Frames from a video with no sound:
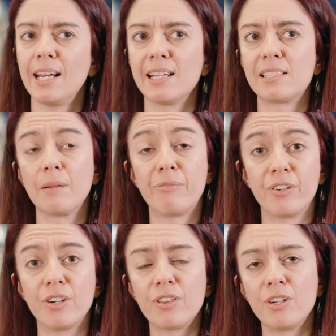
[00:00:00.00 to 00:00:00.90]
A step
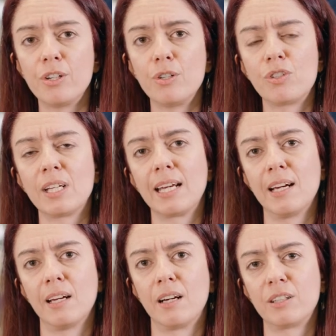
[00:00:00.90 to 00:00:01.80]
further, using
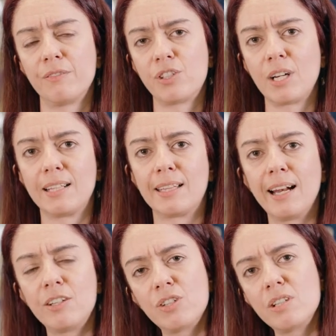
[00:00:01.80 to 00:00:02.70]
artificial
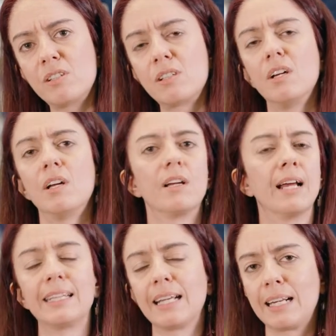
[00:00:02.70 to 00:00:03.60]
intelligence
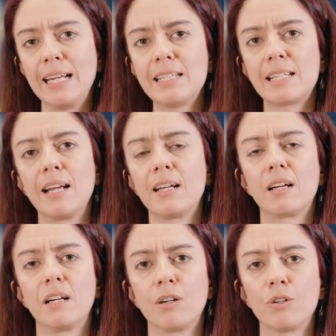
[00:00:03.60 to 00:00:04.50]
and techniques like
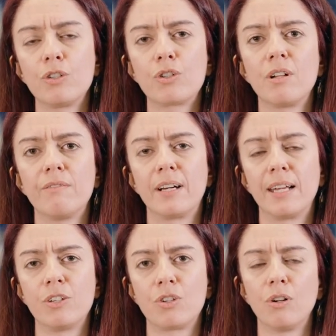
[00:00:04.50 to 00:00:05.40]
conditional
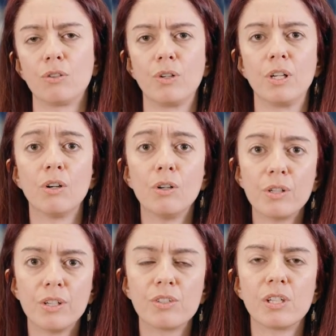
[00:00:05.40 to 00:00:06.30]
variational
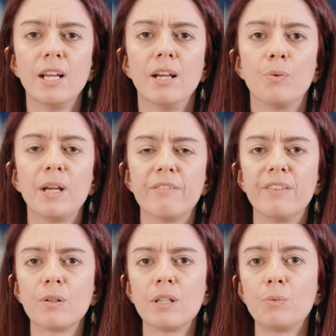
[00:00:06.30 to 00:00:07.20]
autoencoders, we have
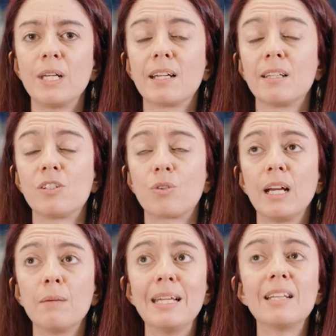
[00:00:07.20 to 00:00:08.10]
found that we can
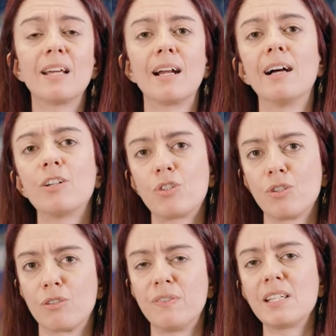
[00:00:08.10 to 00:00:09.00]
describe
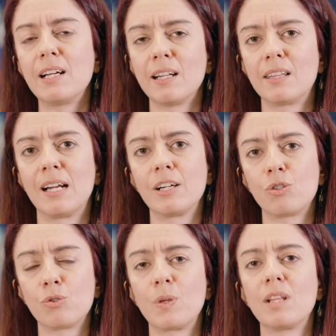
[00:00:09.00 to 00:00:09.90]
interactions, physical
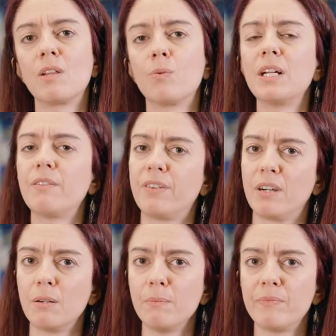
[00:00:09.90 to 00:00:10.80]
interactions within the wind
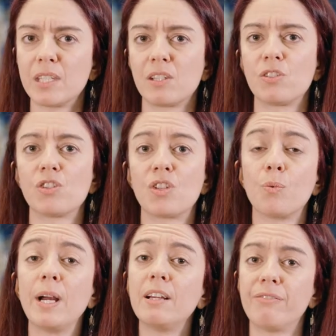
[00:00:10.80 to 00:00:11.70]
farm, such as the
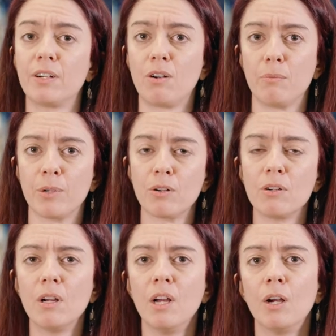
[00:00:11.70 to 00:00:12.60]
wake
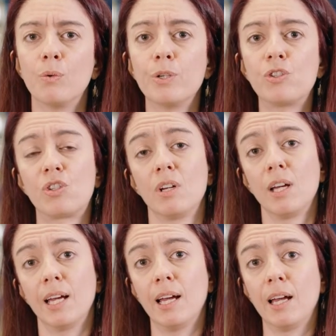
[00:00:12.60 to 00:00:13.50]
phenomenon, which,
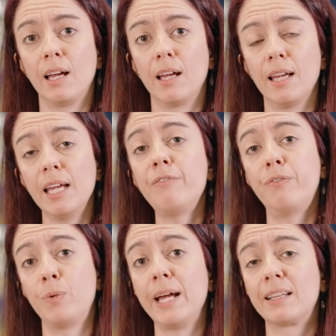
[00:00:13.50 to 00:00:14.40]

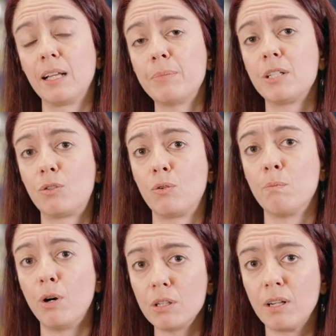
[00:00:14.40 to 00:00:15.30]
if we attempted to
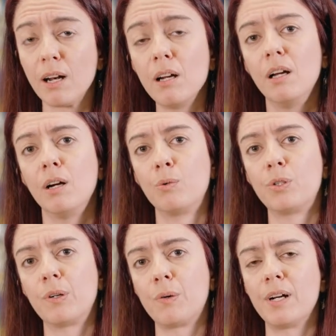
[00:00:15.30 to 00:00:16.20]
model,
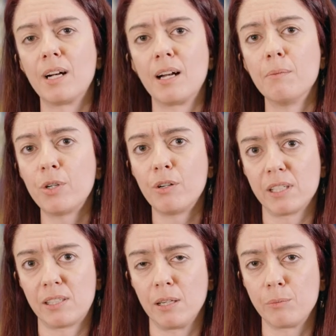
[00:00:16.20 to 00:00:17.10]
would require a number of
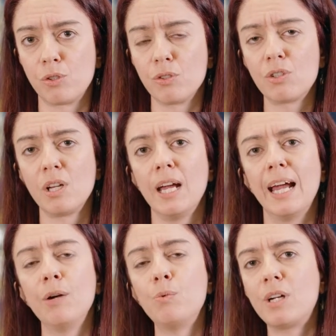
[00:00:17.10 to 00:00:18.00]
assumptions
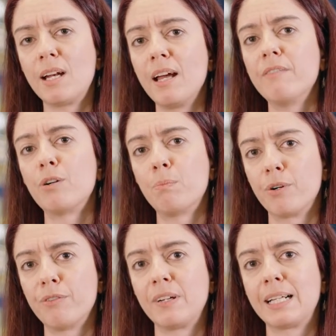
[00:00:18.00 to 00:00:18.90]
and would never
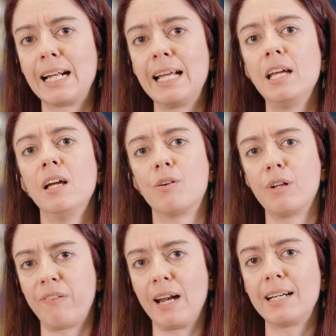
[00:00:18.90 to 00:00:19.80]
perfectly
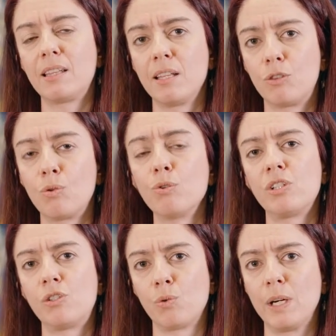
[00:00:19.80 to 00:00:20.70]
reflect the true
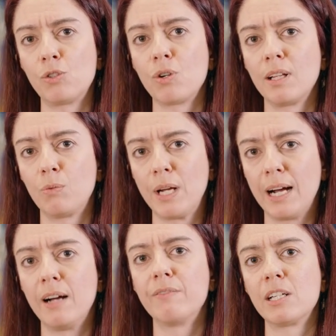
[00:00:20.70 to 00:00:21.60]
situation that we
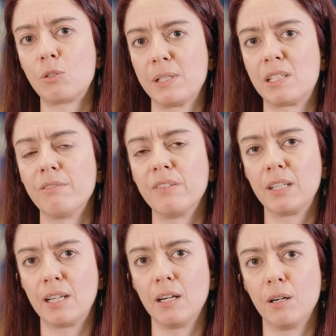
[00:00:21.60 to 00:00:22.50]
have in a specific
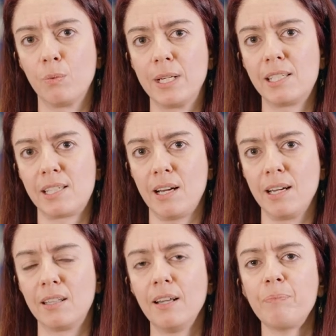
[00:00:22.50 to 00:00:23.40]
wind
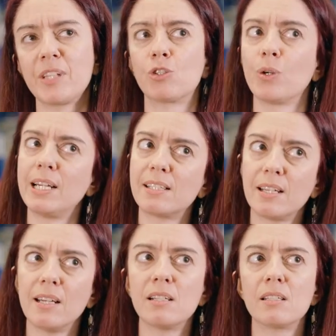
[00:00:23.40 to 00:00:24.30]
site. So in a
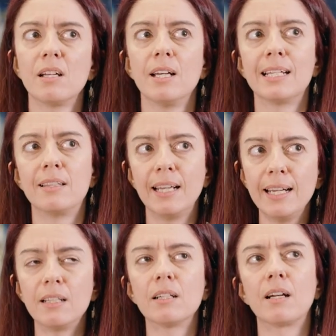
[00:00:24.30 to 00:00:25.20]
sense,
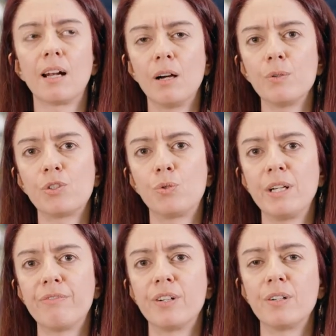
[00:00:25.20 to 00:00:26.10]
data can allow us to
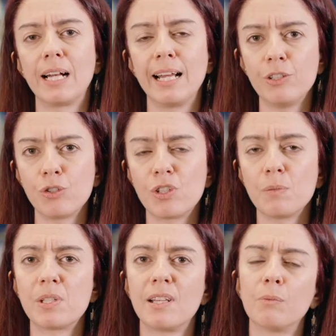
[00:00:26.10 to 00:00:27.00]
infer
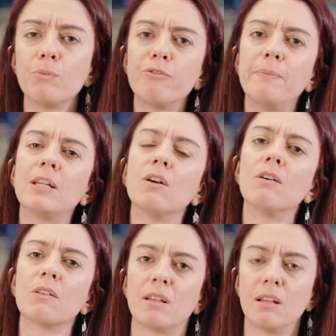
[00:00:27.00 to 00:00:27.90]
relationships that move
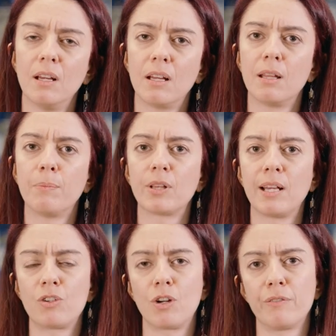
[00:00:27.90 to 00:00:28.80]
beyond the
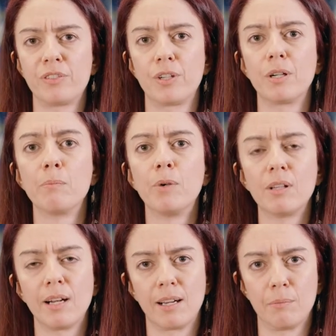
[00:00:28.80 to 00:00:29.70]
potential of certain
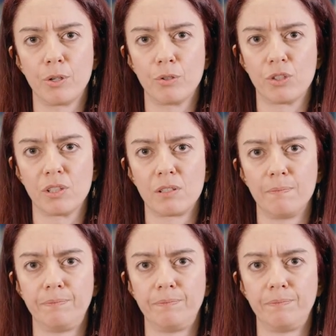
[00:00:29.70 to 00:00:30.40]
modeling approaches.